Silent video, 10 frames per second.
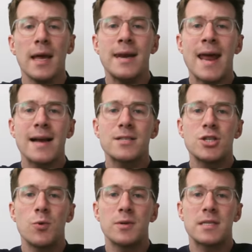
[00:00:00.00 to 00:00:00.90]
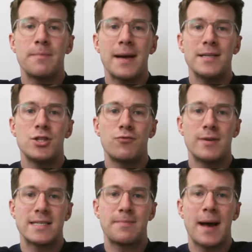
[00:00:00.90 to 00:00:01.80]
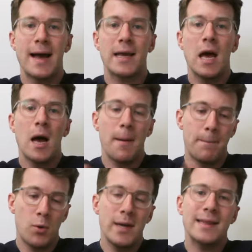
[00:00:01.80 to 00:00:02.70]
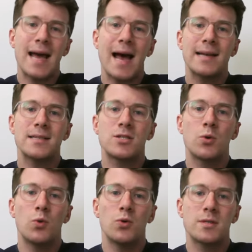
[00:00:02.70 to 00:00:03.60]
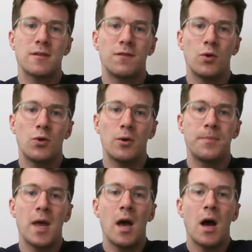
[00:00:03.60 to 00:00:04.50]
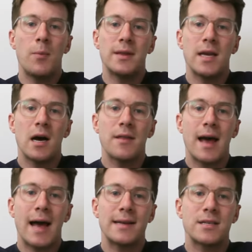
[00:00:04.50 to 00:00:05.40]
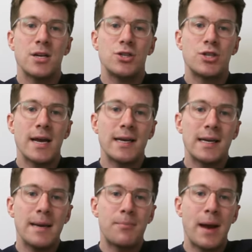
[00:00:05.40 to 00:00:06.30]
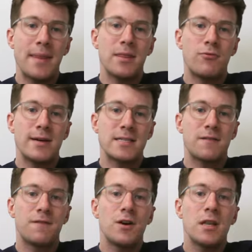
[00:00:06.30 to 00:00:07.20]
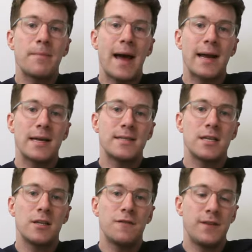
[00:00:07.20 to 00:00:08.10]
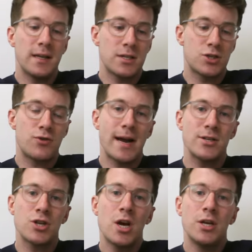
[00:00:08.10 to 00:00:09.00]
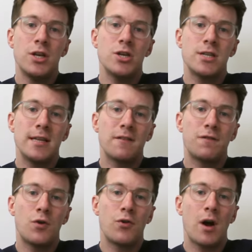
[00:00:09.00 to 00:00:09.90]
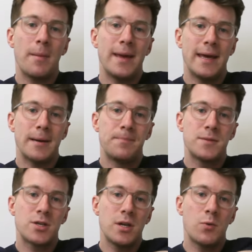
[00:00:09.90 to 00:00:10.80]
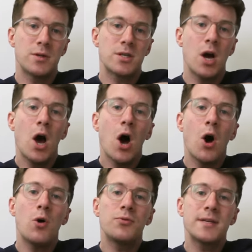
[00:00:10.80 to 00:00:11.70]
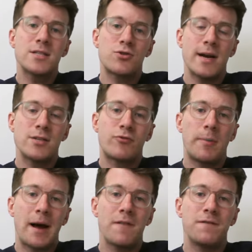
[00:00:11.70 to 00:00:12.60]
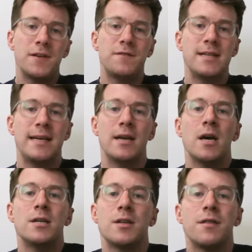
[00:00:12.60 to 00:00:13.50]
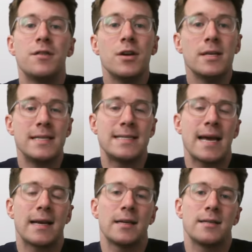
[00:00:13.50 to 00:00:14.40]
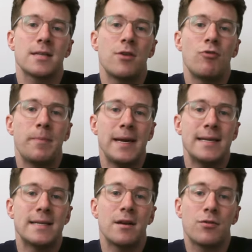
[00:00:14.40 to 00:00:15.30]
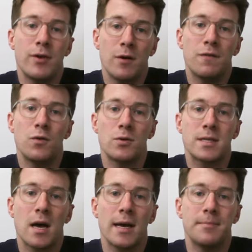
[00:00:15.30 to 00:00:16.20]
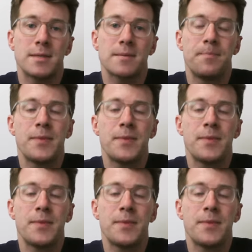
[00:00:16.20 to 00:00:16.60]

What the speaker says: Next, you want to bend your wrist back and point the hand towards the floor. And with the other hand, gently bend the wrist further back until you feel a stretch, usually in the forearm here. So you want to hold this stretch for about 15 to 30 seconds and repeat it 3 or 4 times.